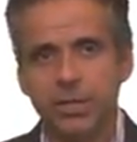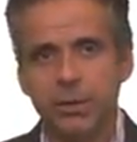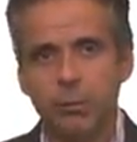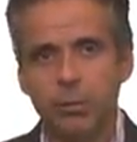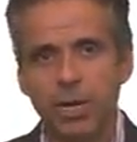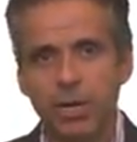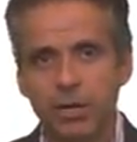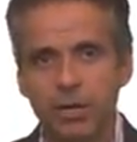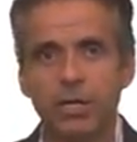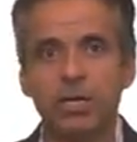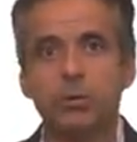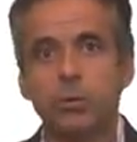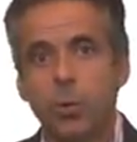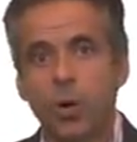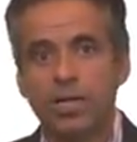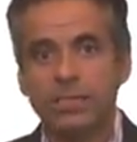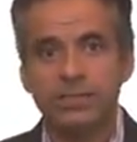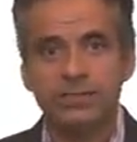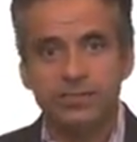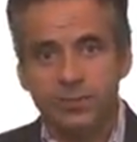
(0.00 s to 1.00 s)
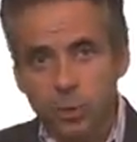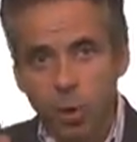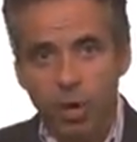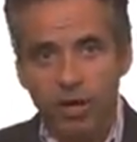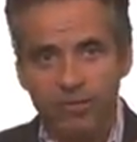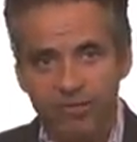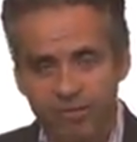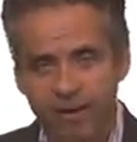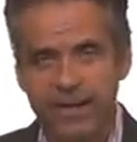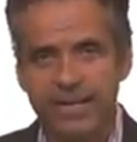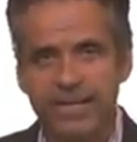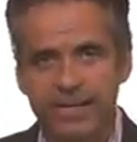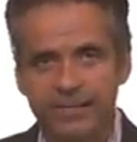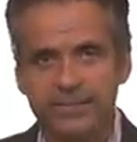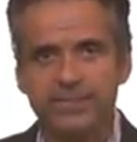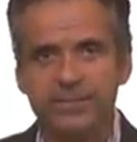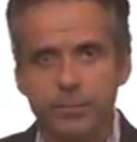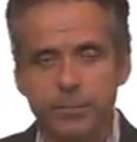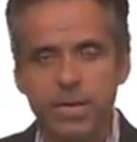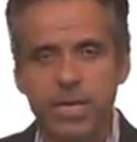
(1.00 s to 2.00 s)
We learned what
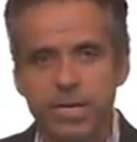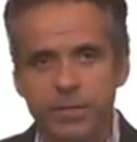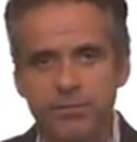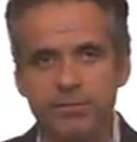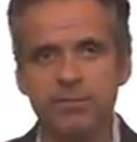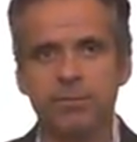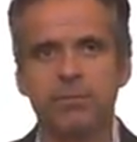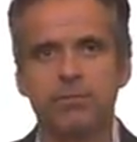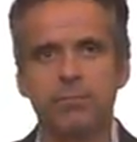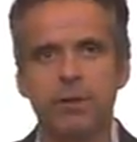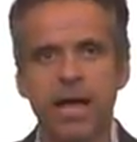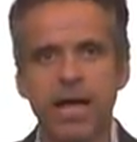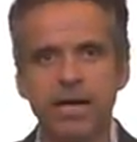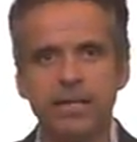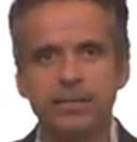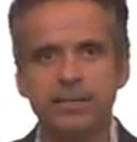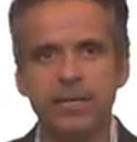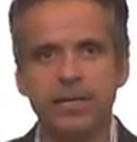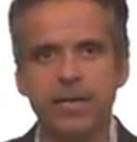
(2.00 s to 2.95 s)
stock-financed means, right?